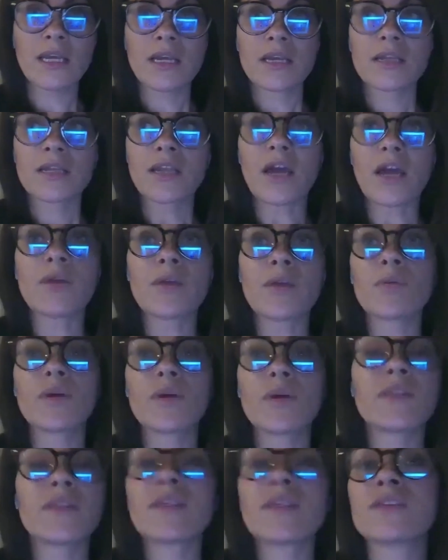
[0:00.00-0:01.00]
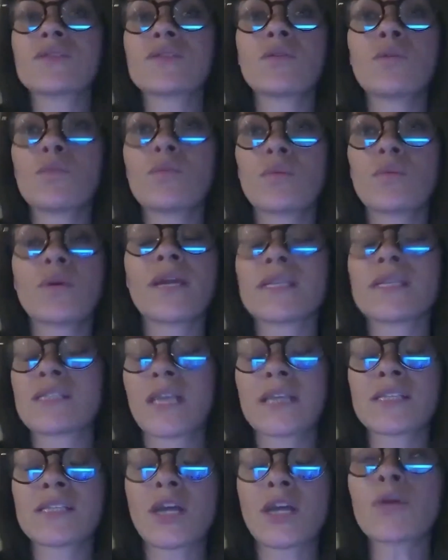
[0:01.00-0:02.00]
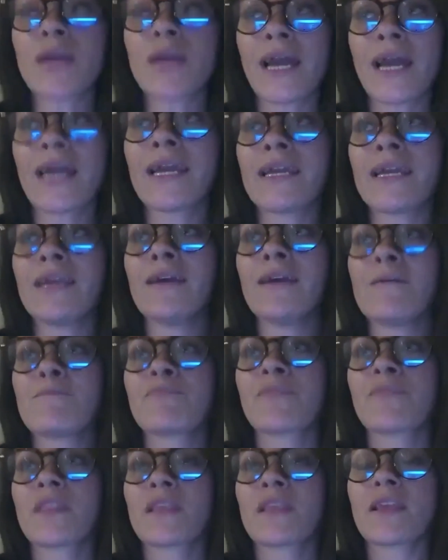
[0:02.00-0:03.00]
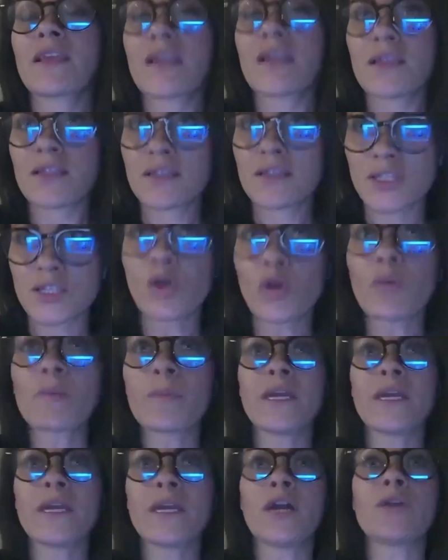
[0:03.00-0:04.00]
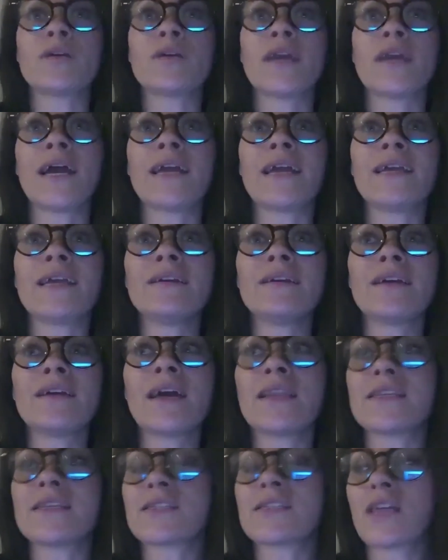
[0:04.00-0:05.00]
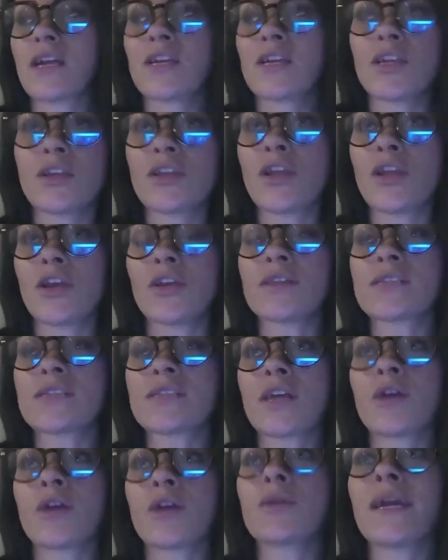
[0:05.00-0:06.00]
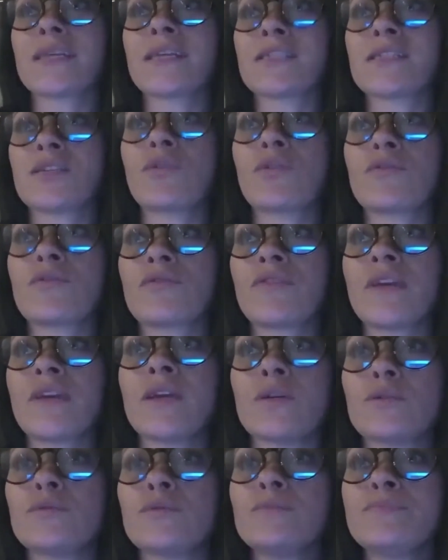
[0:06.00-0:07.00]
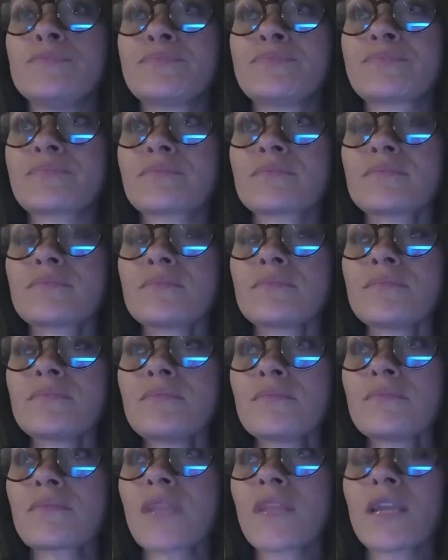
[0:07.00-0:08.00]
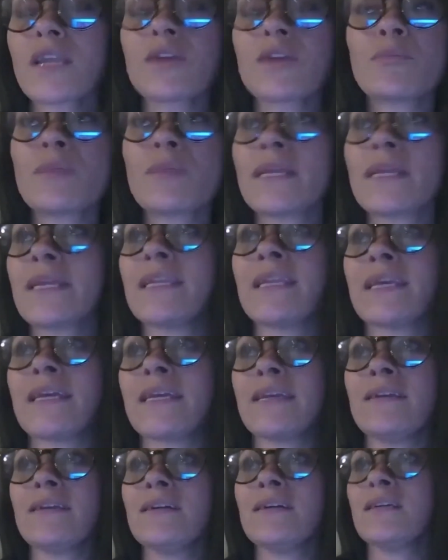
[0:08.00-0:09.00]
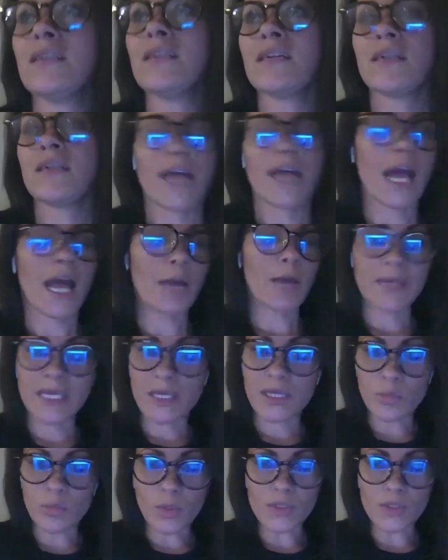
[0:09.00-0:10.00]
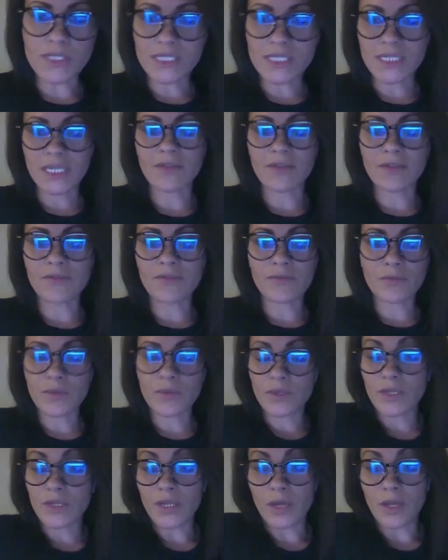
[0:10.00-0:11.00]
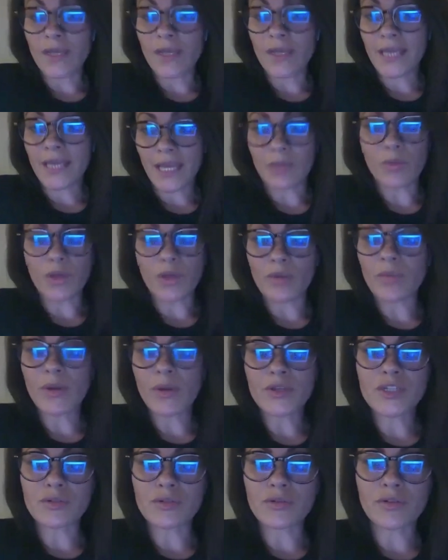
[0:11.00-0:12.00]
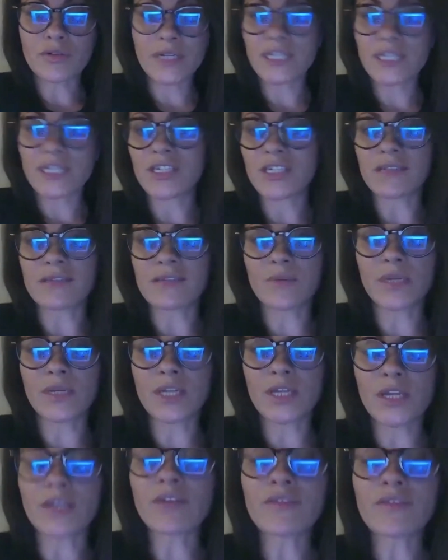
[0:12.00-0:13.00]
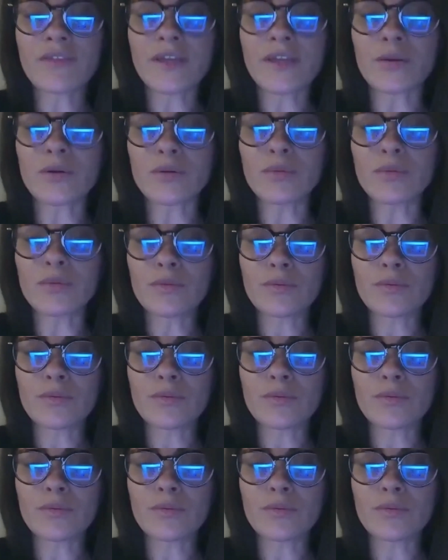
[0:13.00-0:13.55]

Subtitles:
it's okay to not be okay, and it's okay to not feel completely happy or positive. Again, we're emotional creatures. We're gonna feel